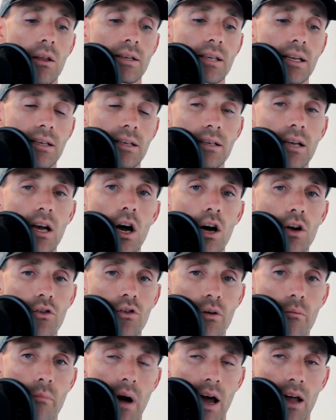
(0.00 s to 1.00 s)
Since it's a
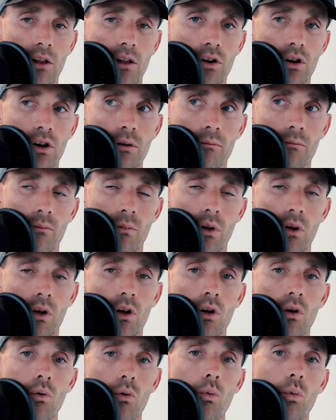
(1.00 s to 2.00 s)
100-miler,
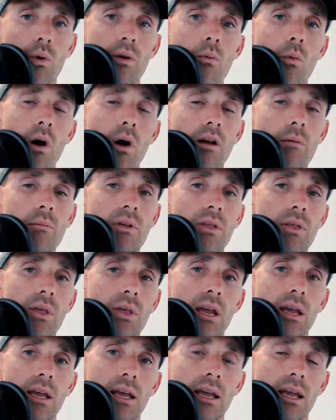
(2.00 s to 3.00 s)
we want to be
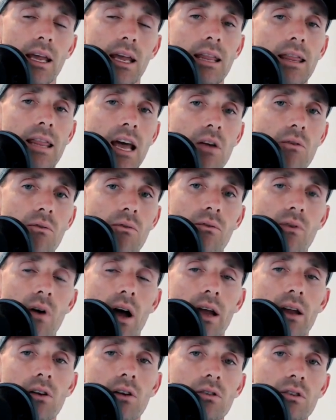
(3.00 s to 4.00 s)
thinking in that
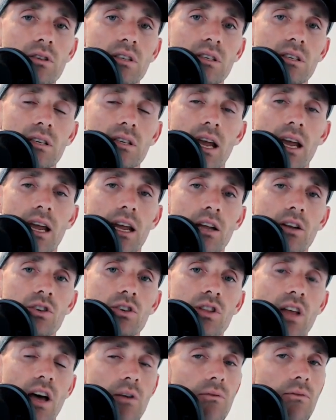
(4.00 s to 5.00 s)
final
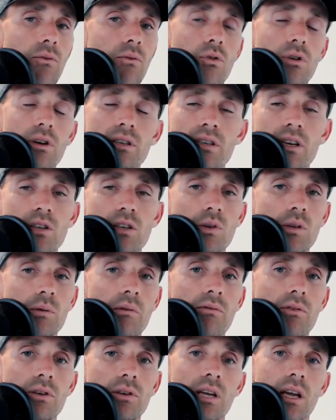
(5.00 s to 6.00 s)
stage, that 4 to 6 weeks
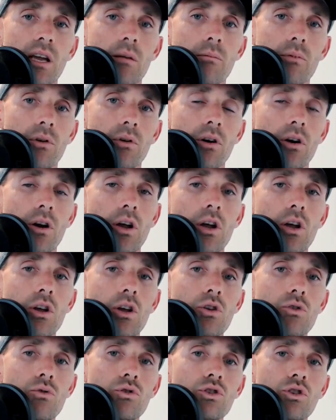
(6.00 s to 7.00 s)
before taper,
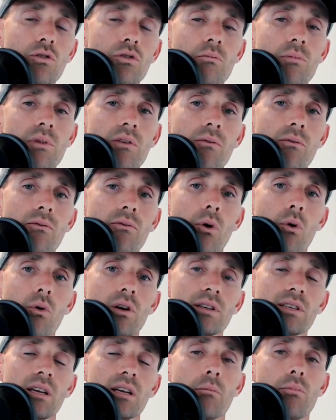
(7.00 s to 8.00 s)
you should be
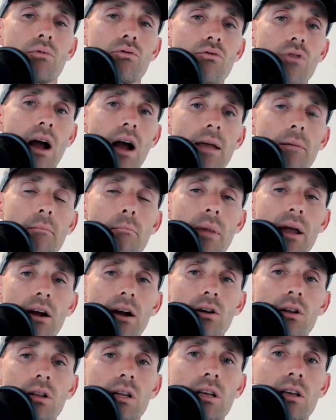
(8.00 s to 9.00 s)
focusing
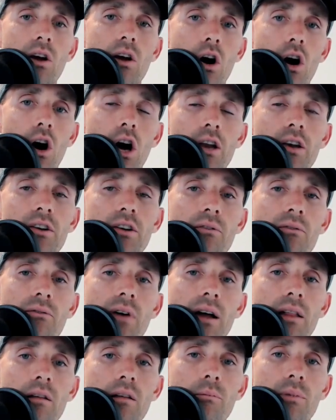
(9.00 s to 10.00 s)
primarily on
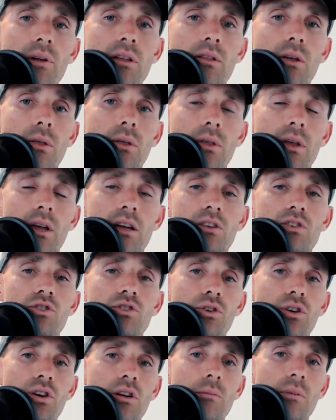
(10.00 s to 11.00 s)
developing the things
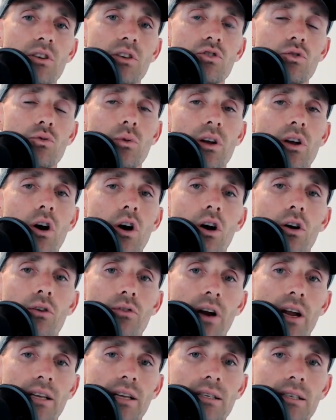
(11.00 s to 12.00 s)
you're going to be doing on
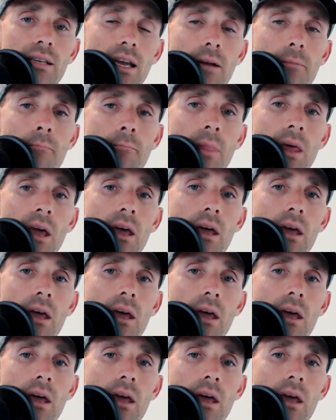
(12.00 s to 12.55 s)
race day.